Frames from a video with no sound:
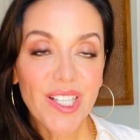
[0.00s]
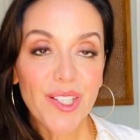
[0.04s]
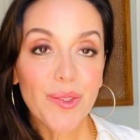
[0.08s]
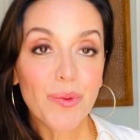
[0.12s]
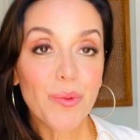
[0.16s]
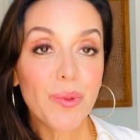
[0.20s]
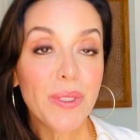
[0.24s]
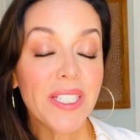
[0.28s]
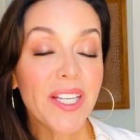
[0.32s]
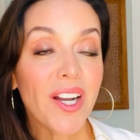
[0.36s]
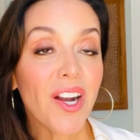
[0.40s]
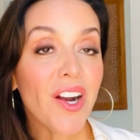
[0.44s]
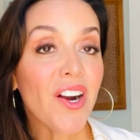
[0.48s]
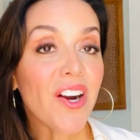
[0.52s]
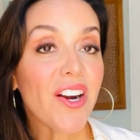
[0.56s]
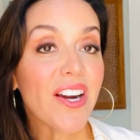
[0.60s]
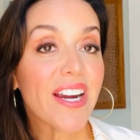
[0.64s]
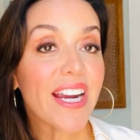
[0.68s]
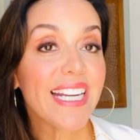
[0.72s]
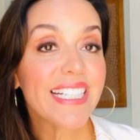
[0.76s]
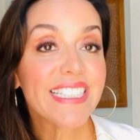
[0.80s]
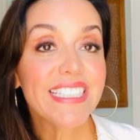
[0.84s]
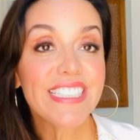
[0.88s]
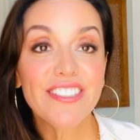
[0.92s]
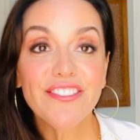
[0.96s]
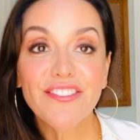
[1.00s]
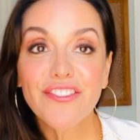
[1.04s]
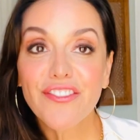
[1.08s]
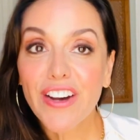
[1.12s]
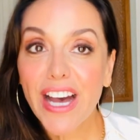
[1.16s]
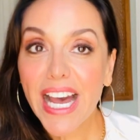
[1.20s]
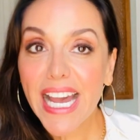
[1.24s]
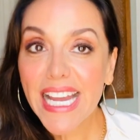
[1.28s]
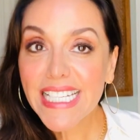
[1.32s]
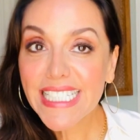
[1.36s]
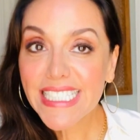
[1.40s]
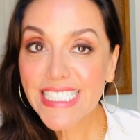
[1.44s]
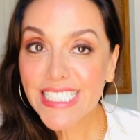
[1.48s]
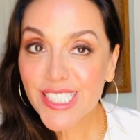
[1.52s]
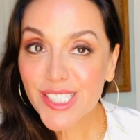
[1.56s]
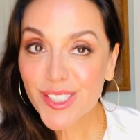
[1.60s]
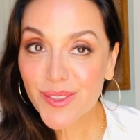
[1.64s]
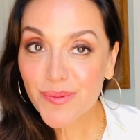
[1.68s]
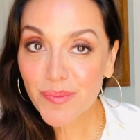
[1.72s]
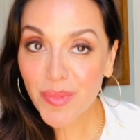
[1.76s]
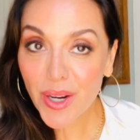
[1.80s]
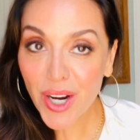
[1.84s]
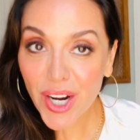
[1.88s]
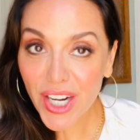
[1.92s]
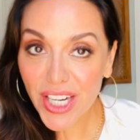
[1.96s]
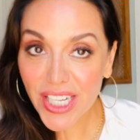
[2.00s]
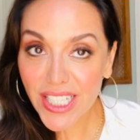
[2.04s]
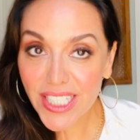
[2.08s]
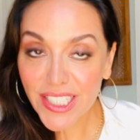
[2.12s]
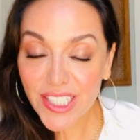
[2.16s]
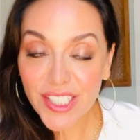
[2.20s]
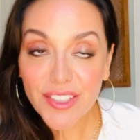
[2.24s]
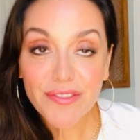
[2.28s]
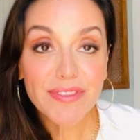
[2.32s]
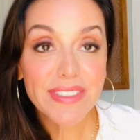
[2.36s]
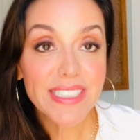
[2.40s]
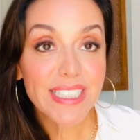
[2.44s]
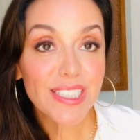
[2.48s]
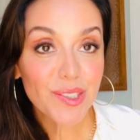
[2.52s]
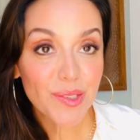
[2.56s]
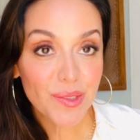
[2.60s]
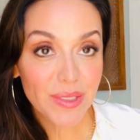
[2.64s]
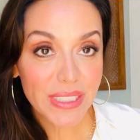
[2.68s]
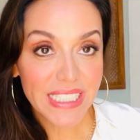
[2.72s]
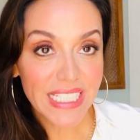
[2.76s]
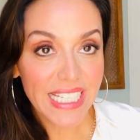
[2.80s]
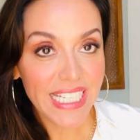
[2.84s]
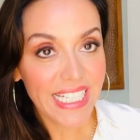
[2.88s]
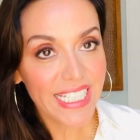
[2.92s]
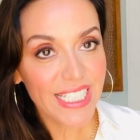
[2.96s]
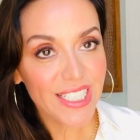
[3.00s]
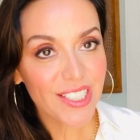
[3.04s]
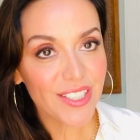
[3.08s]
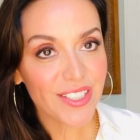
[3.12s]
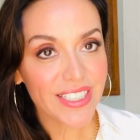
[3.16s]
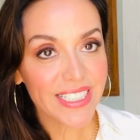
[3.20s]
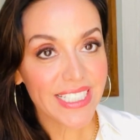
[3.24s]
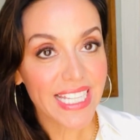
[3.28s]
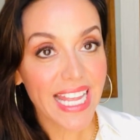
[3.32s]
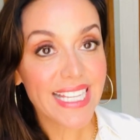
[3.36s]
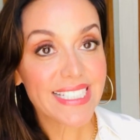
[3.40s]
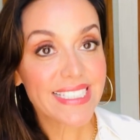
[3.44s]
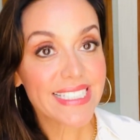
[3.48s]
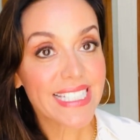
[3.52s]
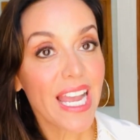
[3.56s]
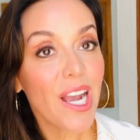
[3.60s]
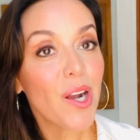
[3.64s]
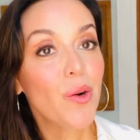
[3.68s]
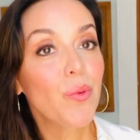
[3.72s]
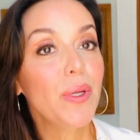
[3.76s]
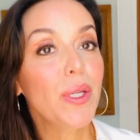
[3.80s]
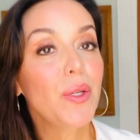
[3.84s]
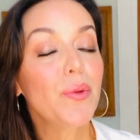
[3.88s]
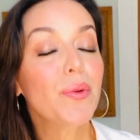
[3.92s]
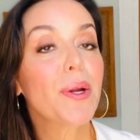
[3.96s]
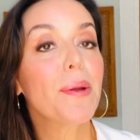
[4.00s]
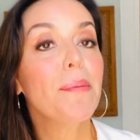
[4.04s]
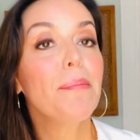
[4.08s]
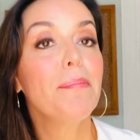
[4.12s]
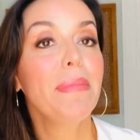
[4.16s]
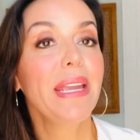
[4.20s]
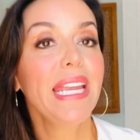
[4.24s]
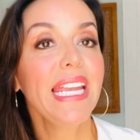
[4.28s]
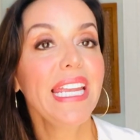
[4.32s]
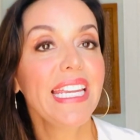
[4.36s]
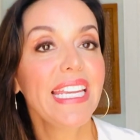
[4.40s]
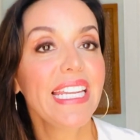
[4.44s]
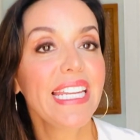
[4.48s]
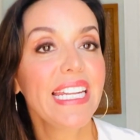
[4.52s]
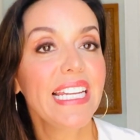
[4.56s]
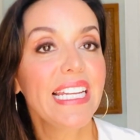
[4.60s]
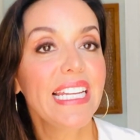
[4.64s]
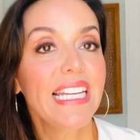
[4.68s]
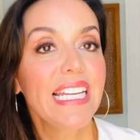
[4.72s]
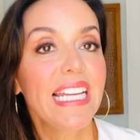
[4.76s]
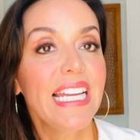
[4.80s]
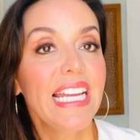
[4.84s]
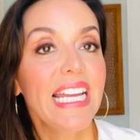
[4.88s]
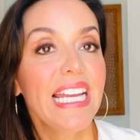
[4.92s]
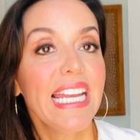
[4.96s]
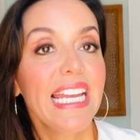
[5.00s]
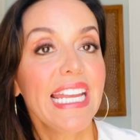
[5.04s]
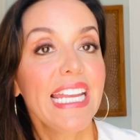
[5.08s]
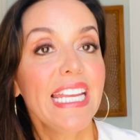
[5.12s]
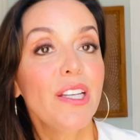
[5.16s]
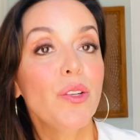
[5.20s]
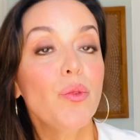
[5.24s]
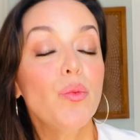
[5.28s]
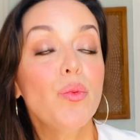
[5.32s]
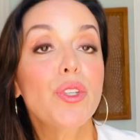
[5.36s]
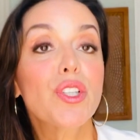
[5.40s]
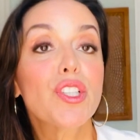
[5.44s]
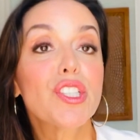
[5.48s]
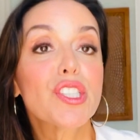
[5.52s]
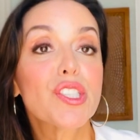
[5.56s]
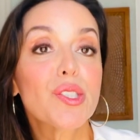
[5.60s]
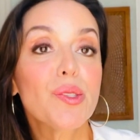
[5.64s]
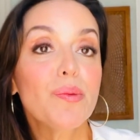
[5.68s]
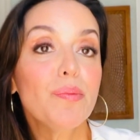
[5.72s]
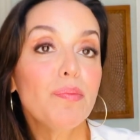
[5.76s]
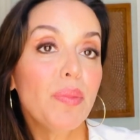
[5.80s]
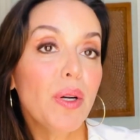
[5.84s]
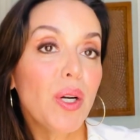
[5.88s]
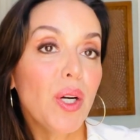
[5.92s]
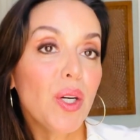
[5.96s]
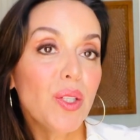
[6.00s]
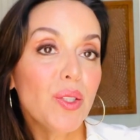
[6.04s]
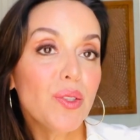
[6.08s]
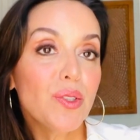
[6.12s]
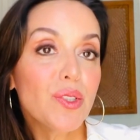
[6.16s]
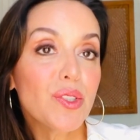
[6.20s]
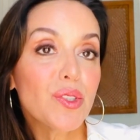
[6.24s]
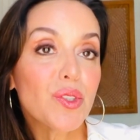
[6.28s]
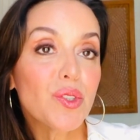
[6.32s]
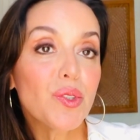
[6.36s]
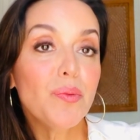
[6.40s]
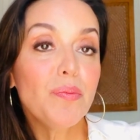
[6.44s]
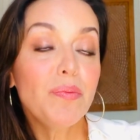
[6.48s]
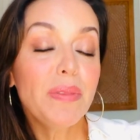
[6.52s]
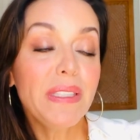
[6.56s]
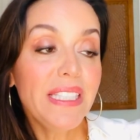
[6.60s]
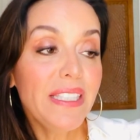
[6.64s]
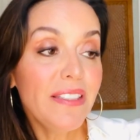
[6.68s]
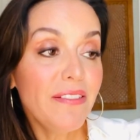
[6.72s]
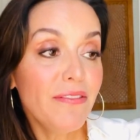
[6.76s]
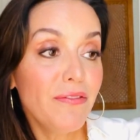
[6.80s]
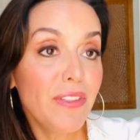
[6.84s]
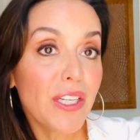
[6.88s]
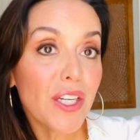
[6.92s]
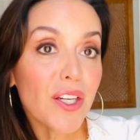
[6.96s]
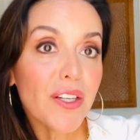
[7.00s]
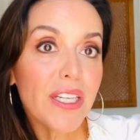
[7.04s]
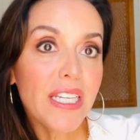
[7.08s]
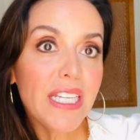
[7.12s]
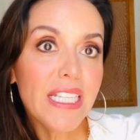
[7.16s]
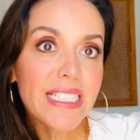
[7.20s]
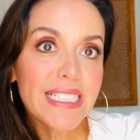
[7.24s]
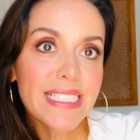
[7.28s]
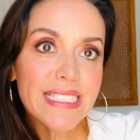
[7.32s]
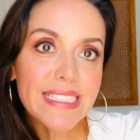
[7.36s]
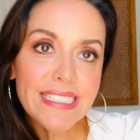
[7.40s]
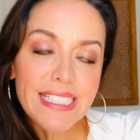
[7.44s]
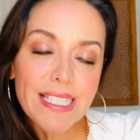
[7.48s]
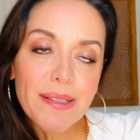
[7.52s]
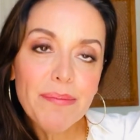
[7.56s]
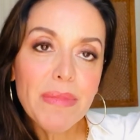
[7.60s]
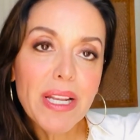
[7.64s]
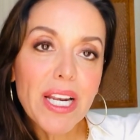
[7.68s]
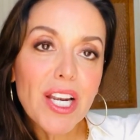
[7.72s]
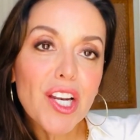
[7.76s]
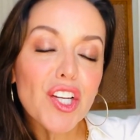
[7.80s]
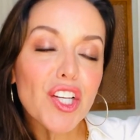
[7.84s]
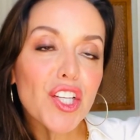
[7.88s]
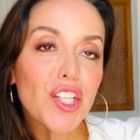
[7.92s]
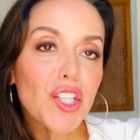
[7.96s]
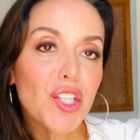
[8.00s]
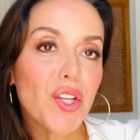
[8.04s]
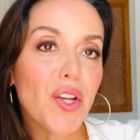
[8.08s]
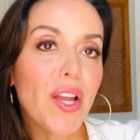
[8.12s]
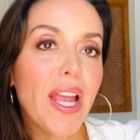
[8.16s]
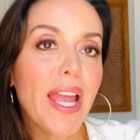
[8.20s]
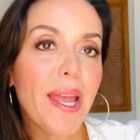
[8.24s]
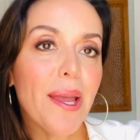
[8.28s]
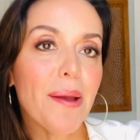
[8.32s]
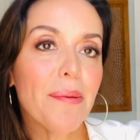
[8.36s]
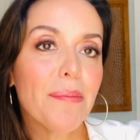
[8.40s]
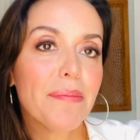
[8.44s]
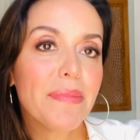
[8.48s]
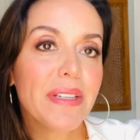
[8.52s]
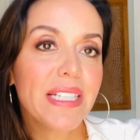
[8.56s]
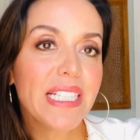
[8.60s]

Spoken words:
We are a divine spark of the Creator. That's how we were made. And we're supposed to be very similar to Him